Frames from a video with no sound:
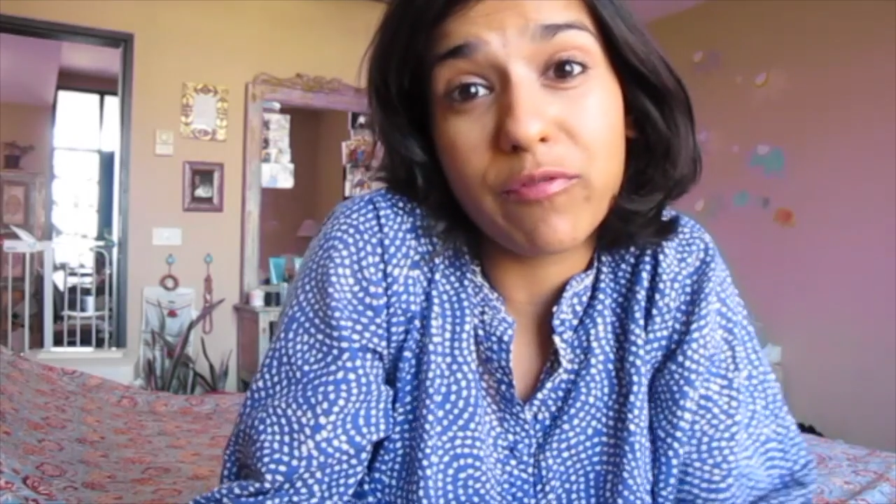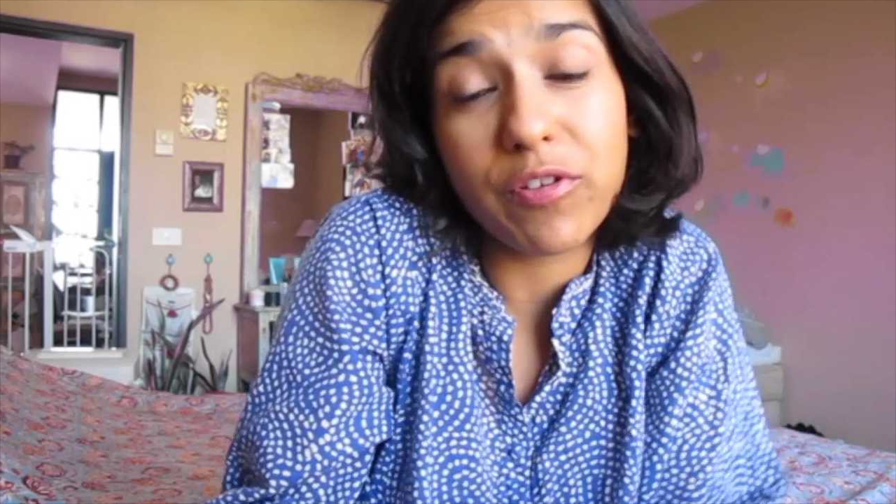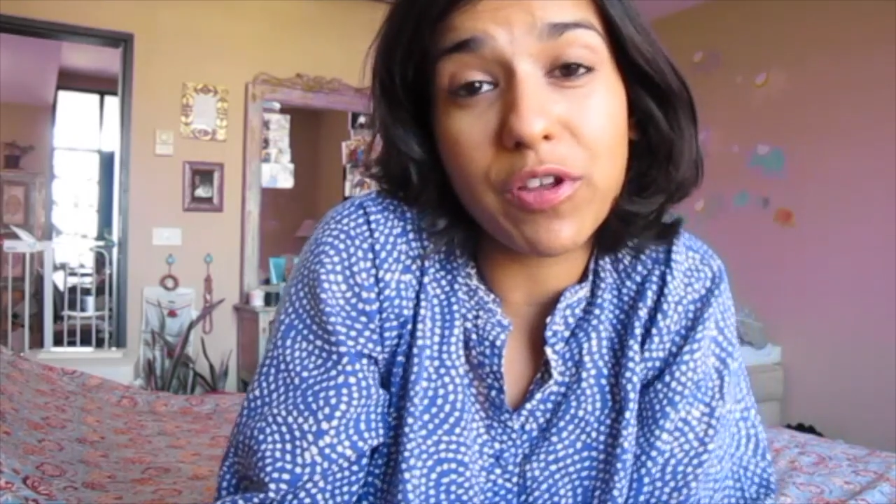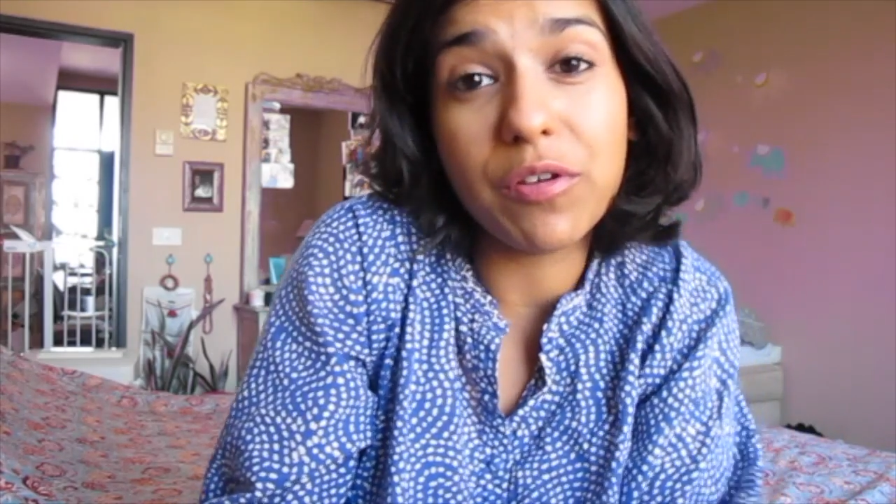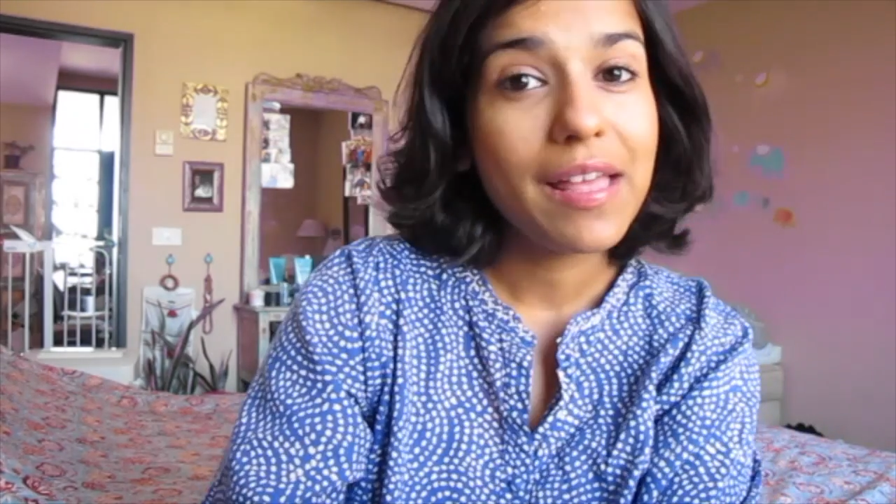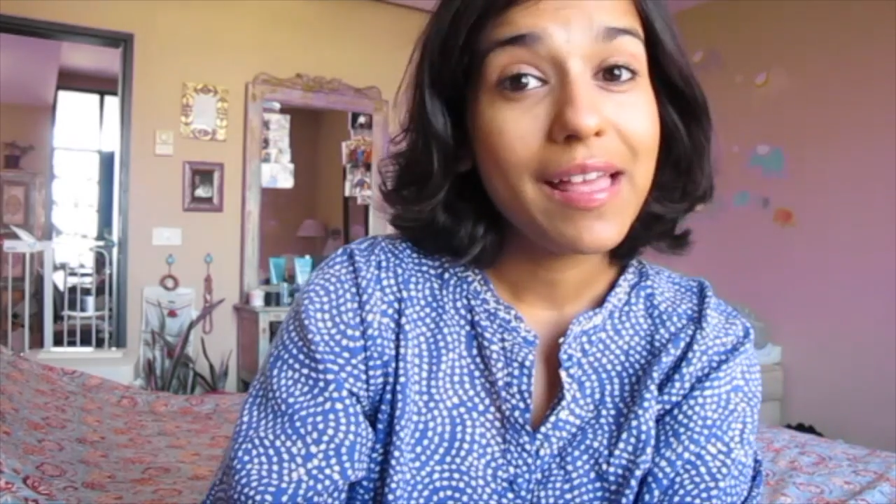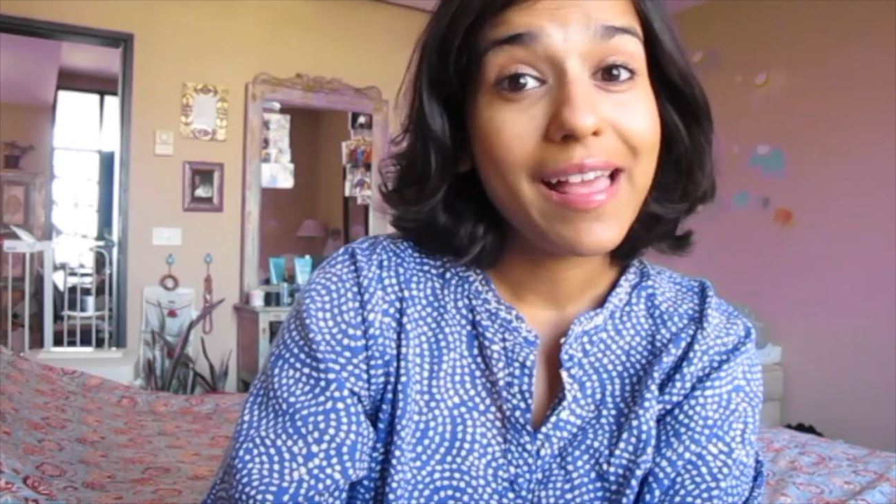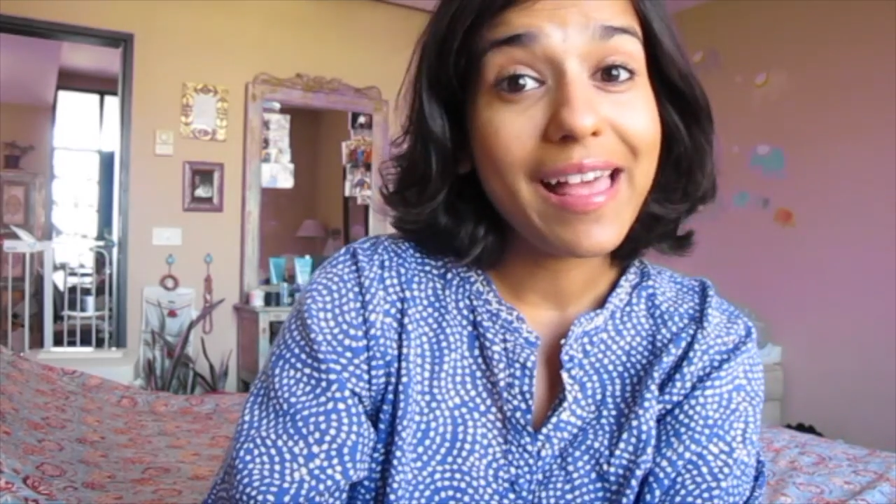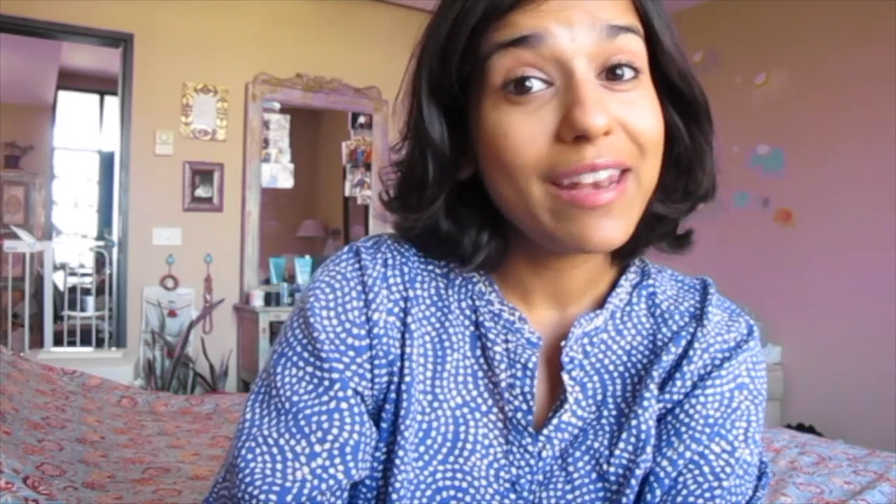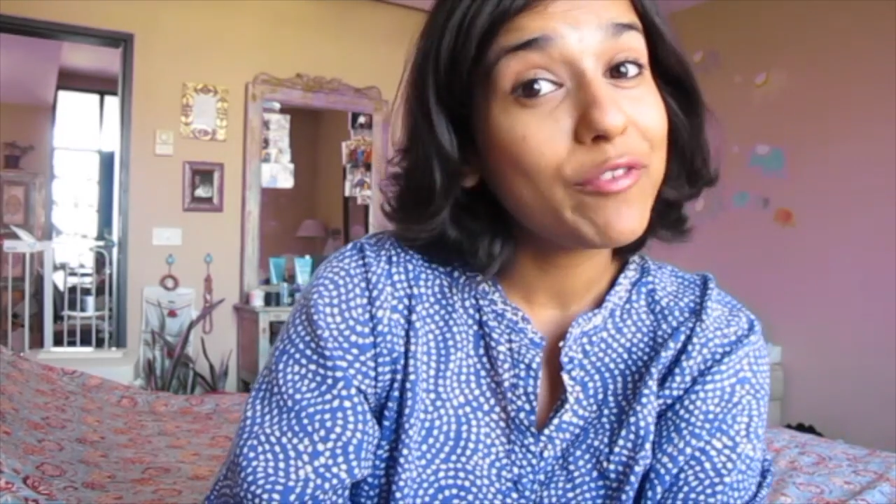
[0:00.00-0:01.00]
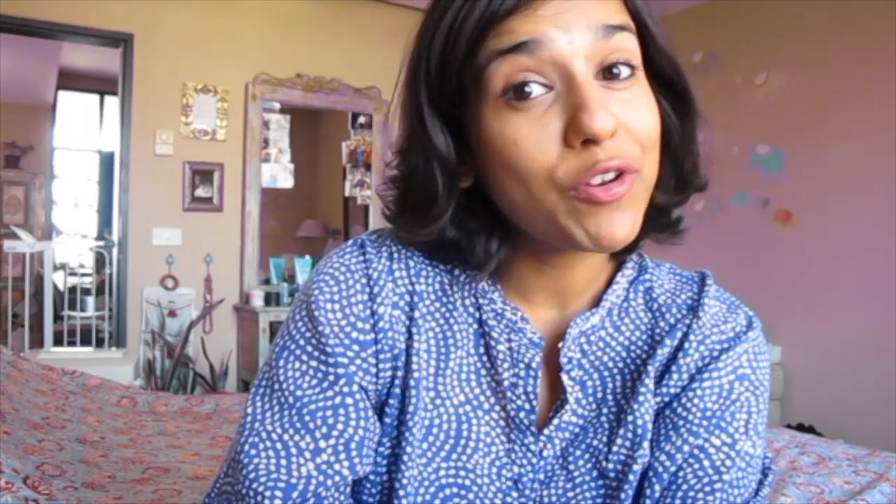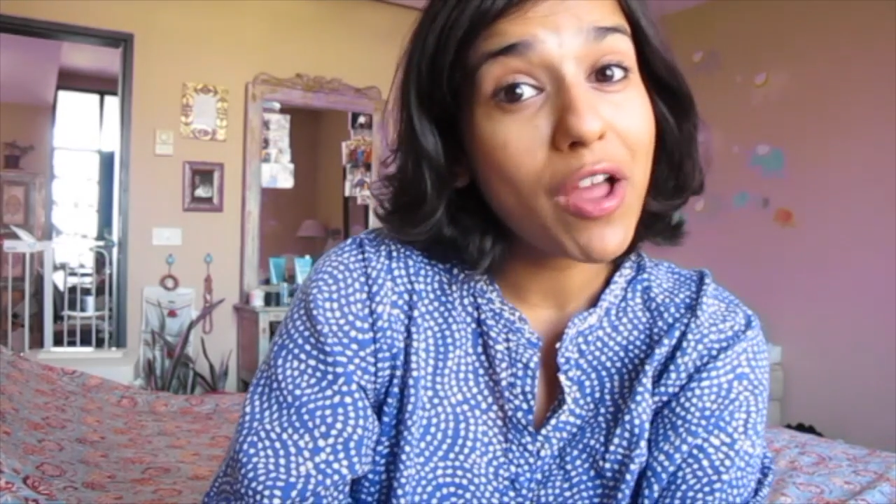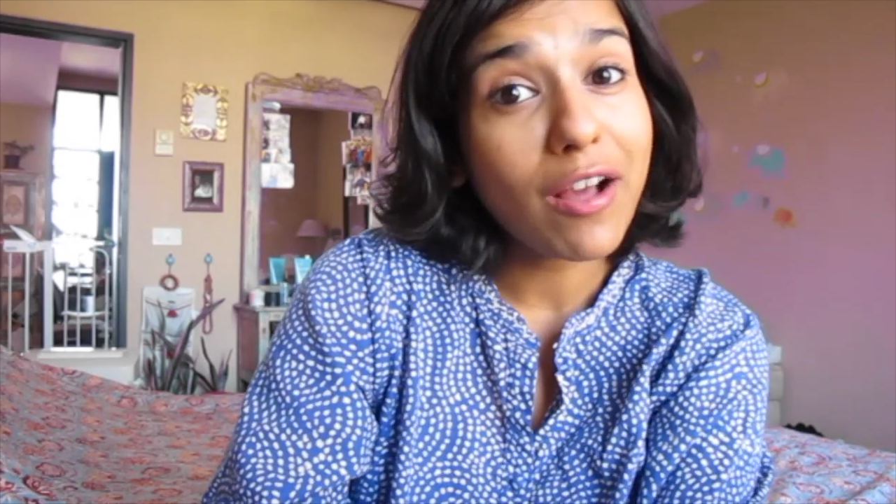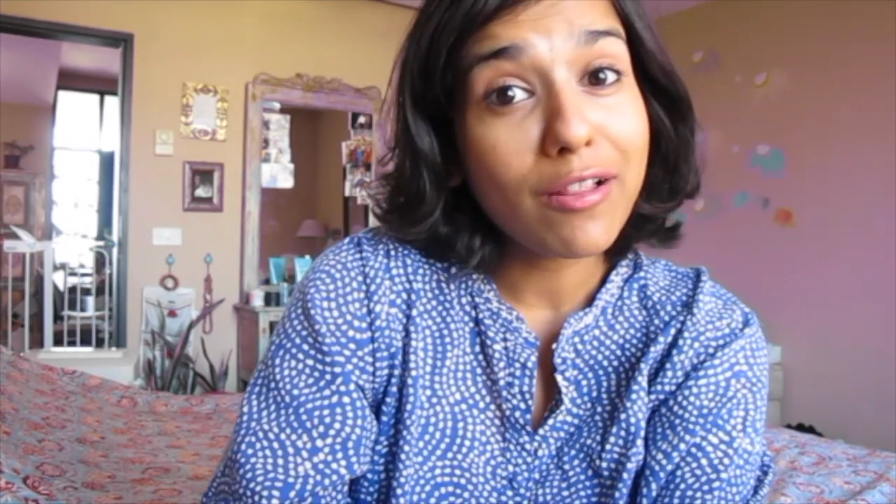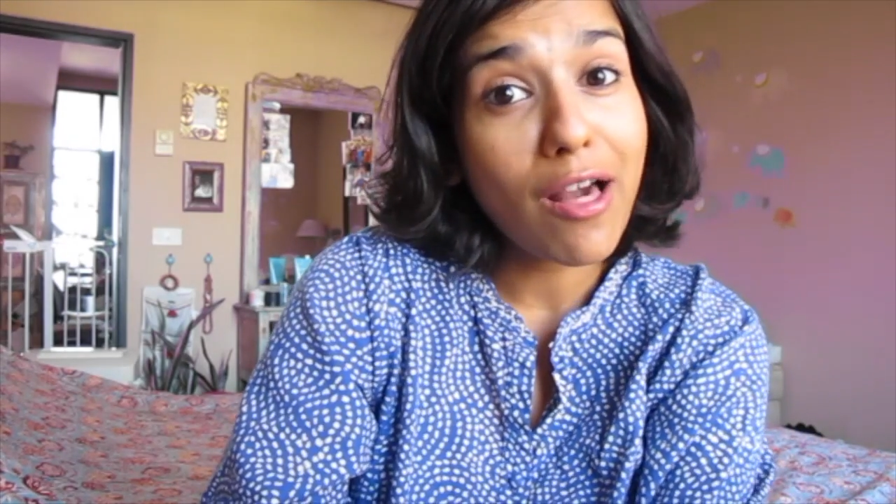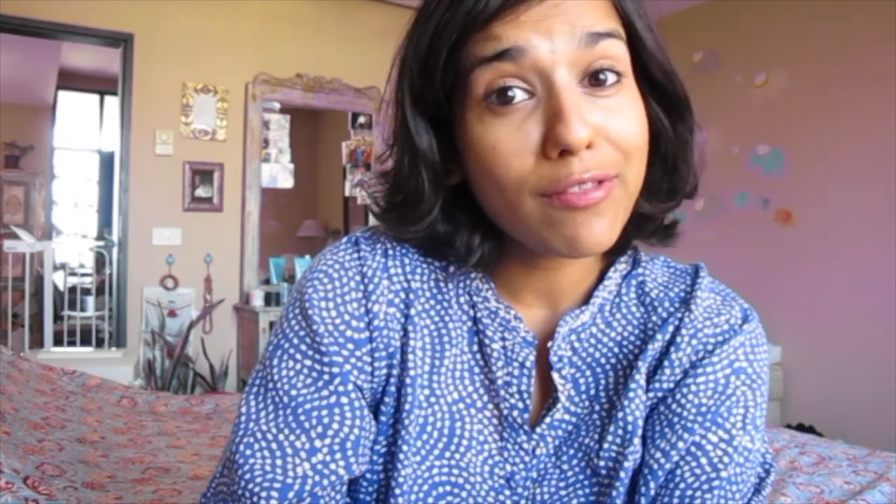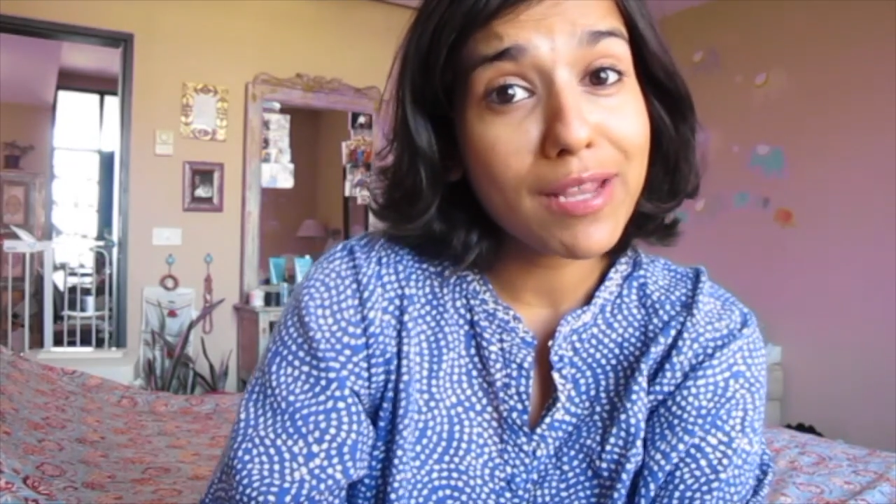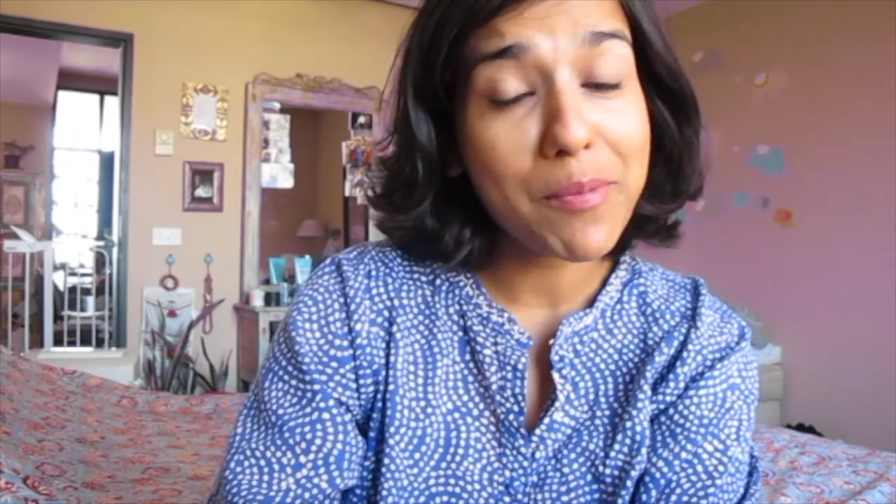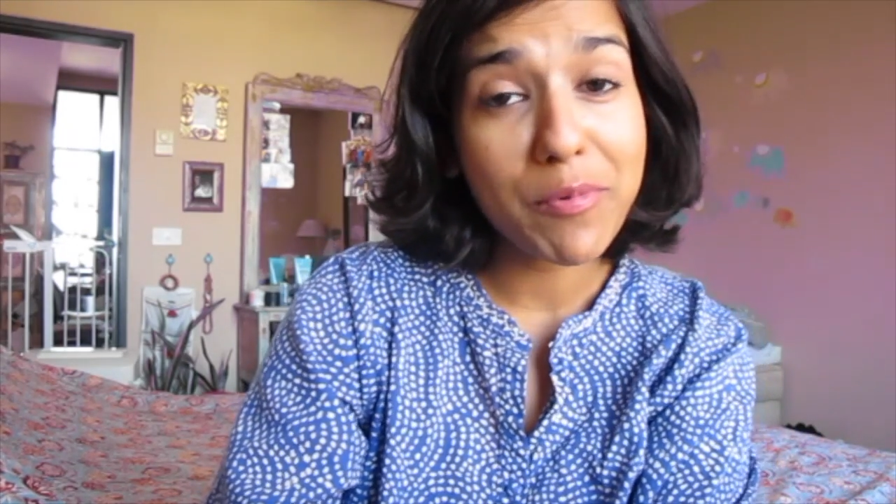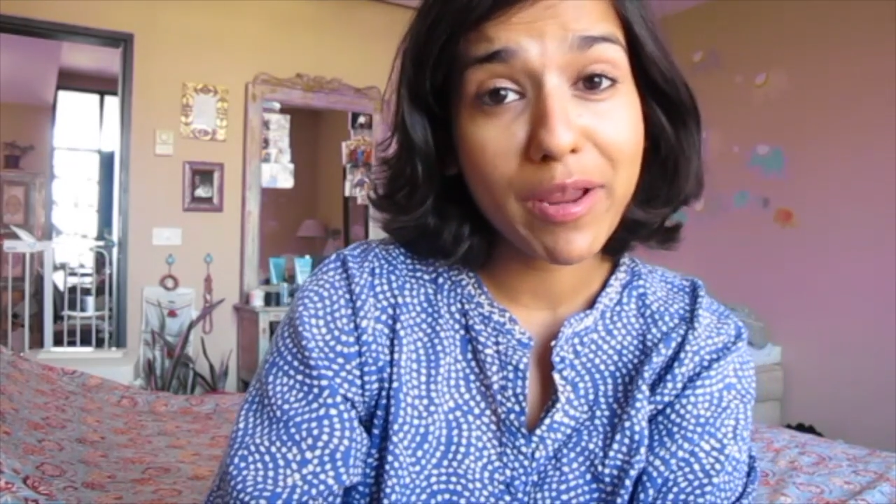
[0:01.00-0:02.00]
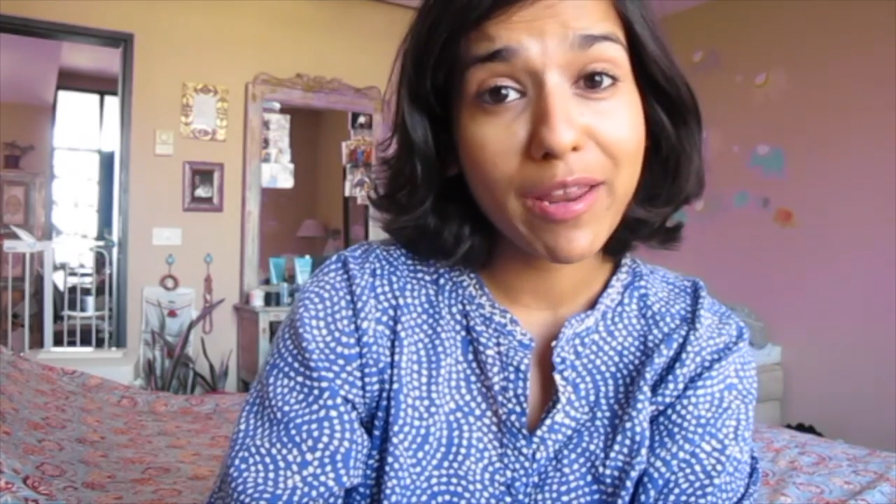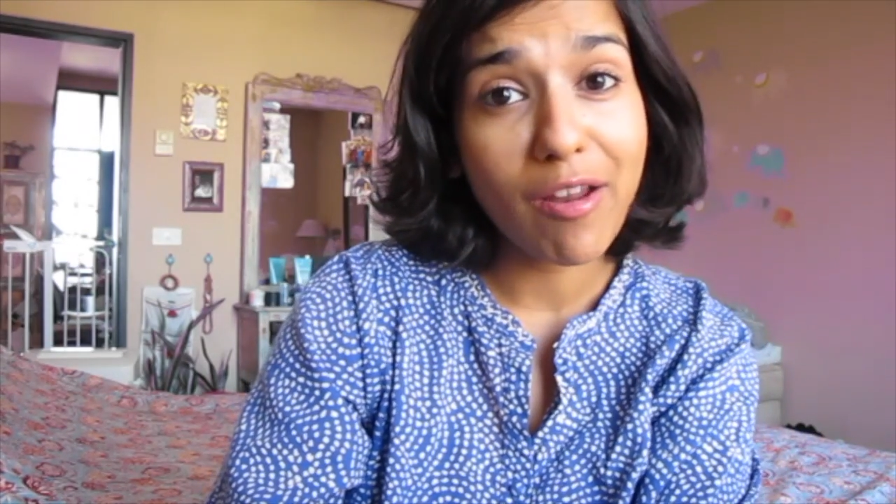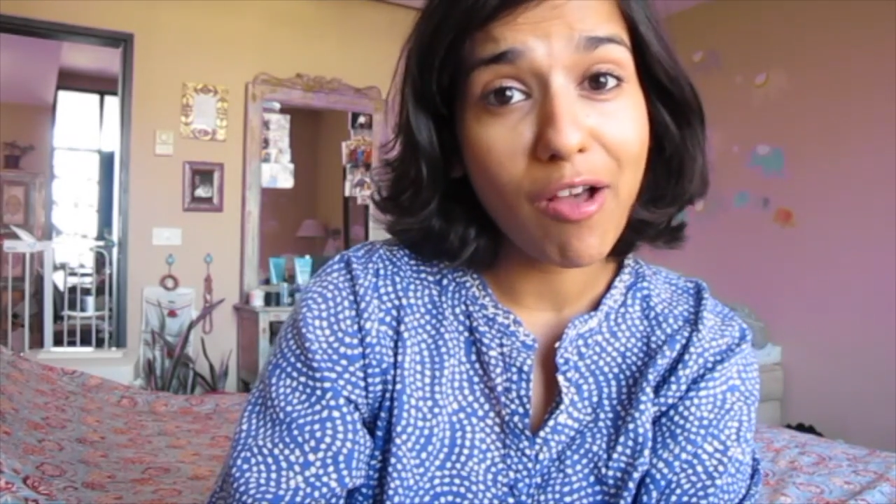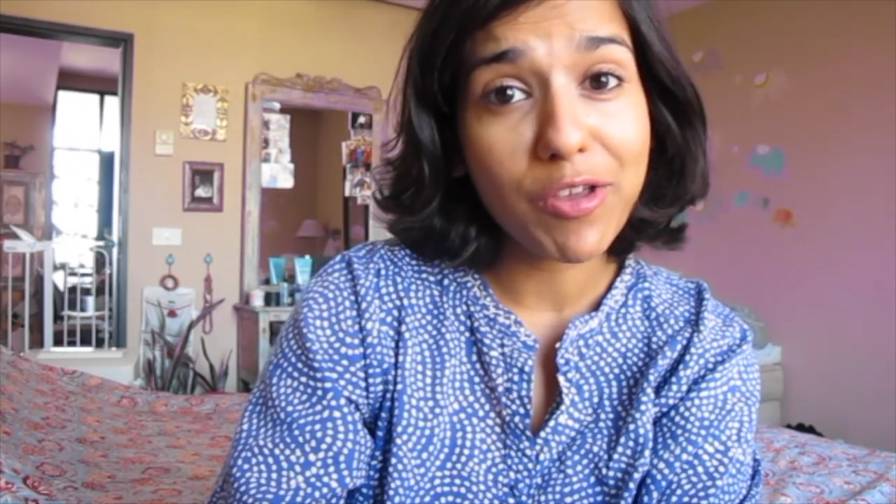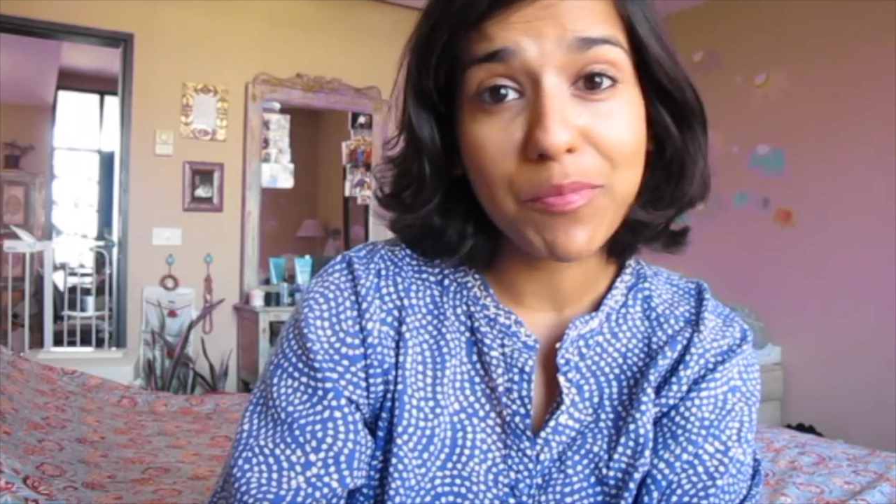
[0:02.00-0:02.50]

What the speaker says: for you. And if you're not cloth diapering at all,